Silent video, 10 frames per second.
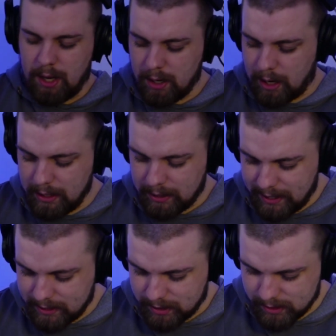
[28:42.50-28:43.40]
And I
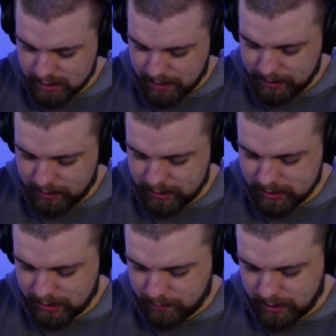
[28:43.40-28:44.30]
like this. I mean, it's
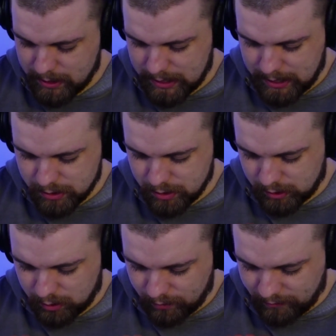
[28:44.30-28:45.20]
like we get an extra
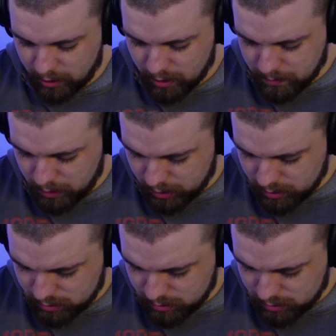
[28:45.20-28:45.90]
little photo book.